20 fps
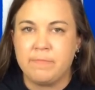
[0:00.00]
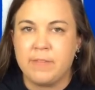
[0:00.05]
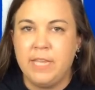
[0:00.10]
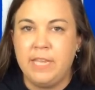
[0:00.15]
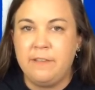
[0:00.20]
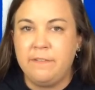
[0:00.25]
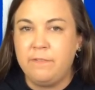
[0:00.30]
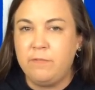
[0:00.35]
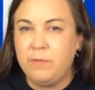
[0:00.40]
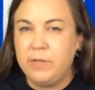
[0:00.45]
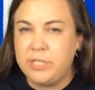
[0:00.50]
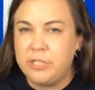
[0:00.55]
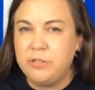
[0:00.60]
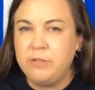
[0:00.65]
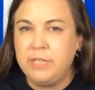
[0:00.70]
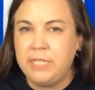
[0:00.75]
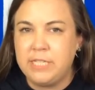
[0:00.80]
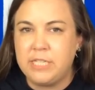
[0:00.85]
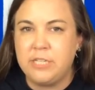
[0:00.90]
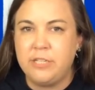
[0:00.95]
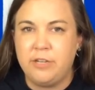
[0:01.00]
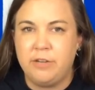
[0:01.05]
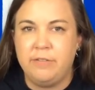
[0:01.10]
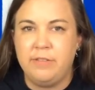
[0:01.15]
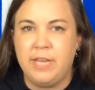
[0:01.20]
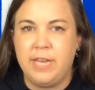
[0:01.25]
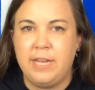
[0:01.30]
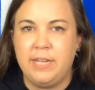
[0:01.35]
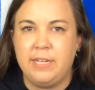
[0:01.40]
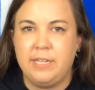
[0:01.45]
If we do need to know
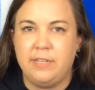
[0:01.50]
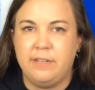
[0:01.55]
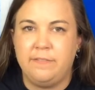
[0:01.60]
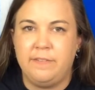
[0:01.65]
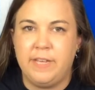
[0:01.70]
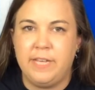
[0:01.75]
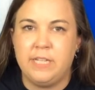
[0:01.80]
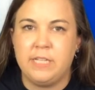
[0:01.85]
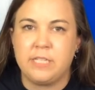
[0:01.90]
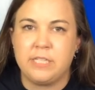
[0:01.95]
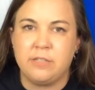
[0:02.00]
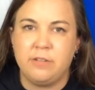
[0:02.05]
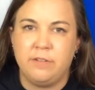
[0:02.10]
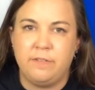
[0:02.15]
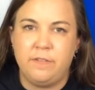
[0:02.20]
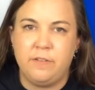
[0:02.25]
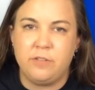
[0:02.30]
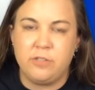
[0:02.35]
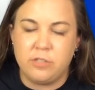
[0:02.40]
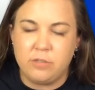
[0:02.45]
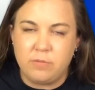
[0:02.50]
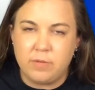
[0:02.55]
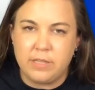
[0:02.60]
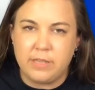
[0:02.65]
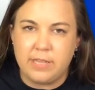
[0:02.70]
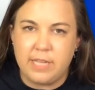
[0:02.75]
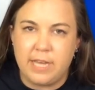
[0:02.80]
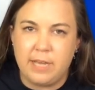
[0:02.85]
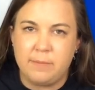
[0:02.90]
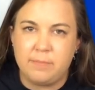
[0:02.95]
that in advance, so if you do
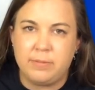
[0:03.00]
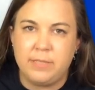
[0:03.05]
want that,